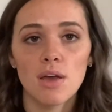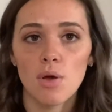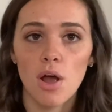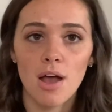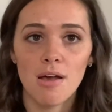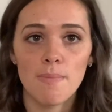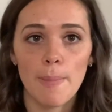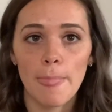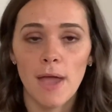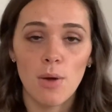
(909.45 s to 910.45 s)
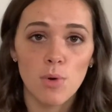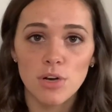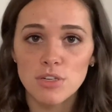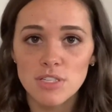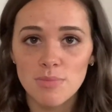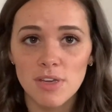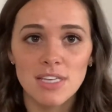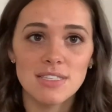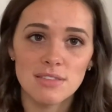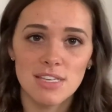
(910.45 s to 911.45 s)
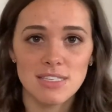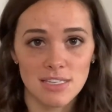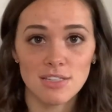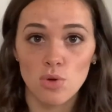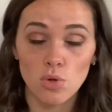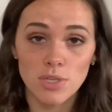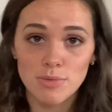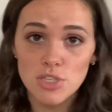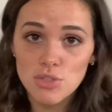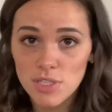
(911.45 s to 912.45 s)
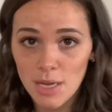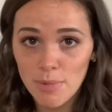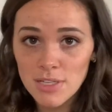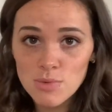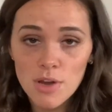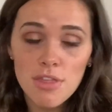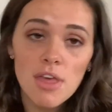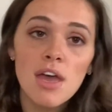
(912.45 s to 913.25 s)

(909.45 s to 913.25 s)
at work or something, because this does hold up to 2 tampons worth.